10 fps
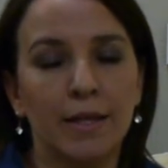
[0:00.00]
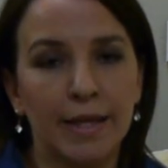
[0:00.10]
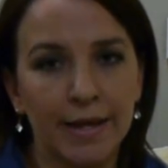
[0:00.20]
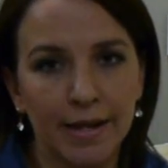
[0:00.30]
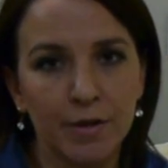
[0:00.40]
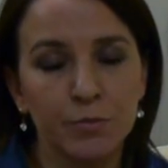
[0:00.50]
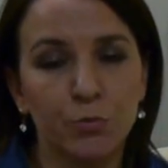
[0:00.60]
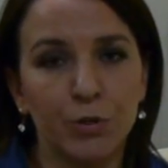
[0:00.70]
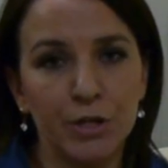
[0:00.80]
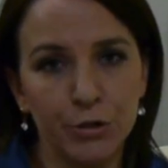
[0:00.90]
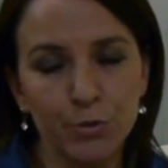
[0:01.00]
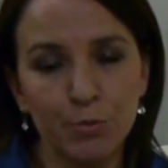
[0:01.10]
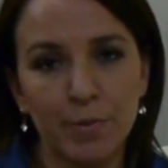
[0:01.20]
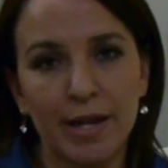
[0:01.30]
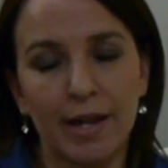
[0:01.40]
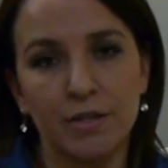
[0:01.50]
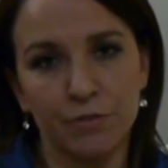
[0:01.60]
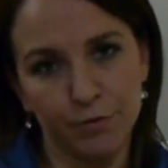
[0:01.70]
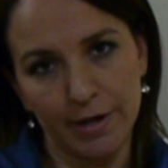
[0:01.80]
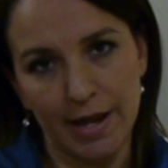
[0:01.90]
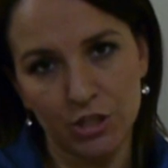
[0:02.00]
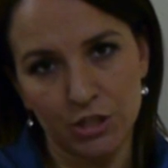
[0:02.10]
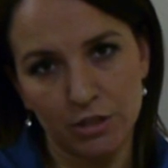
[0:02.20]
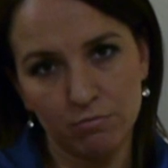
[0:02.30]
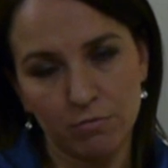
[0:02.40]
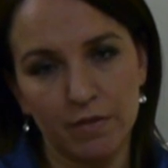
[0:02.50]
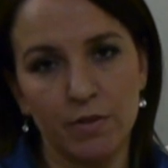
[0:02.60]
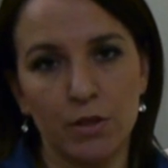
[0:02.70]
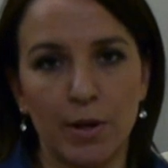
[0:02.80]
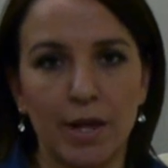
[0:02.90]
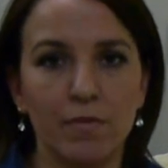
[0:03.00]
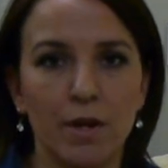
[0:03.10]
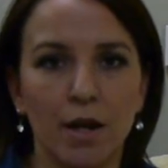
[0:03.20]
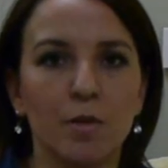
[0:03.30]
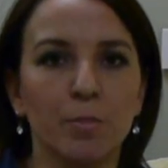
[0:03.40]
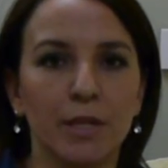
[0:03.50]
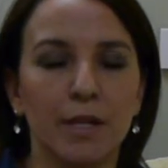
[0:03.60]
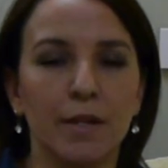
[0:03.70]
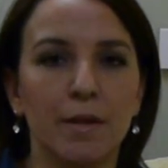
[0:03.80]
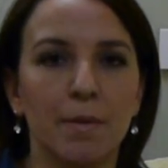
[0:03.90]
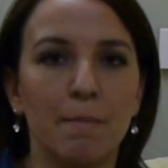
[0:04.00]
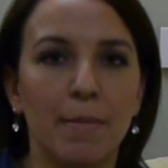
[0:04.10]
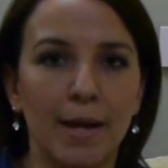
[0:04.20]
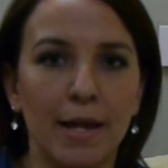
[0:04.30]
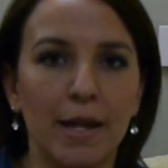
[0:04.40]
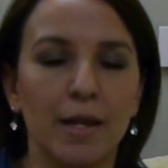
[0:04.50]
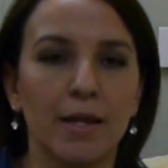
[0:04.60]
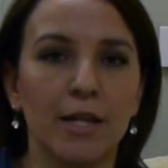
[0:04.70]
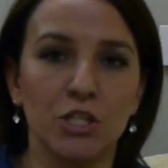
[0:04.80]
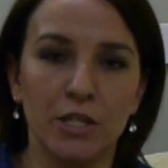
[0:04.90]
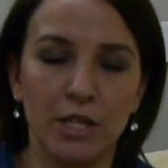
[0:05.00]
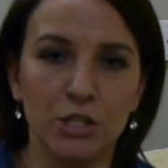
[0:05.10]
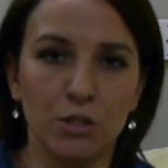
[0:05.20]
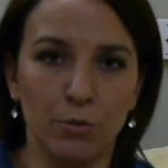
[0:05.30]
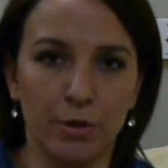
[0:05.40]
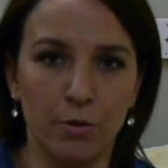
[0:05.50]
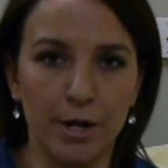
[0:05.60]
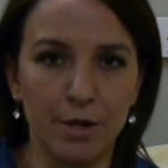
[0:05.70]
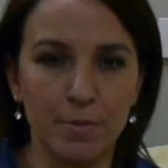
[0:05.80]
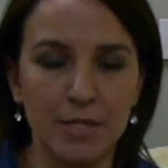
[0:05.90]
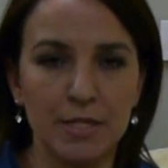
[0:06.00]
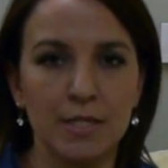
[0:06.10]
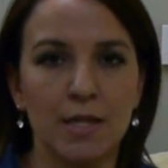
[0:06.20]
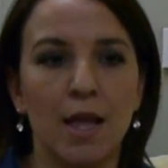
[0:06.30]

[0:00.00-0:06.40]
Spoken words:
can I renew my deferred action even though I have not completed my educational requirements?